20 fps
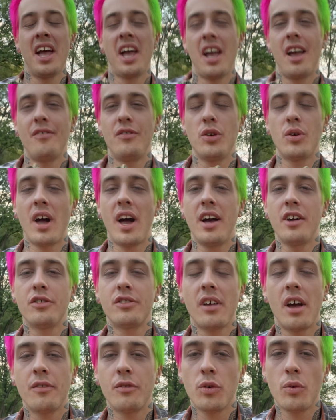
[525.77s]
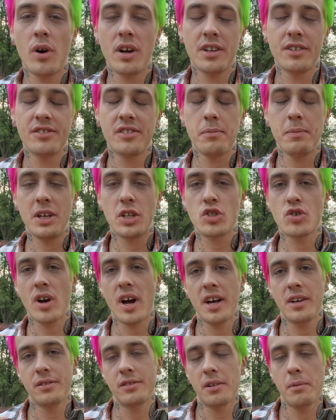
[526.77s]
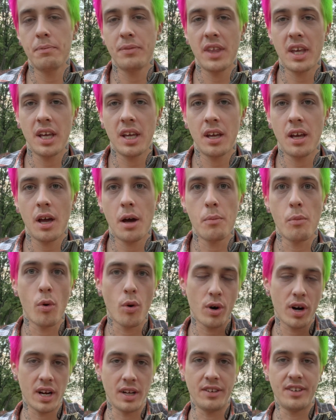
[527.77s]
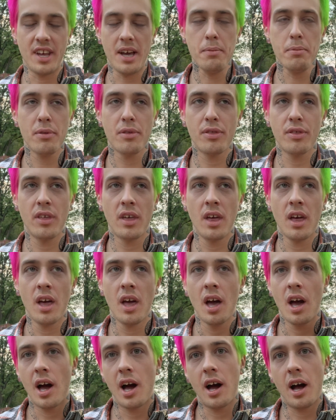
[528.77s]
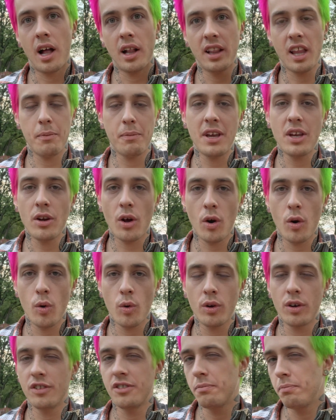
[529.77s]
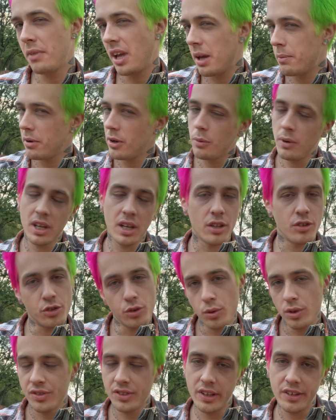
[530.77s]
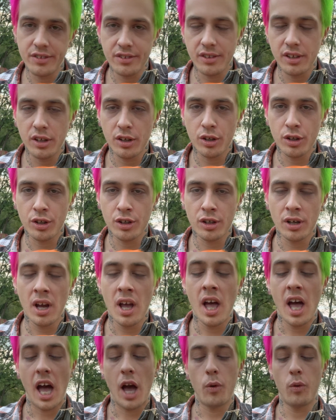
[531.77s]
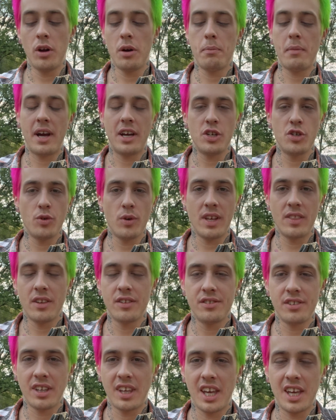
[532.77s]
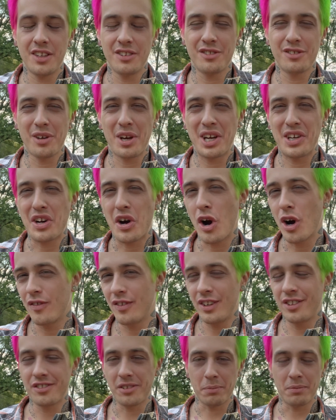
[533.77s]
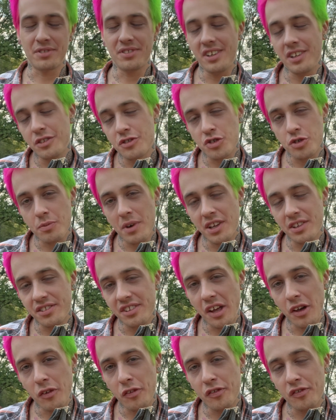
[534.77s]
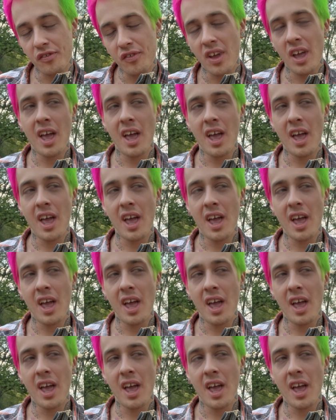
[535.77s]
If you guys ever want to see me try something more in depth, let me know, because maybe we could do it this year. I wouldn't mind doing this again so I could harvest some seeds for myself.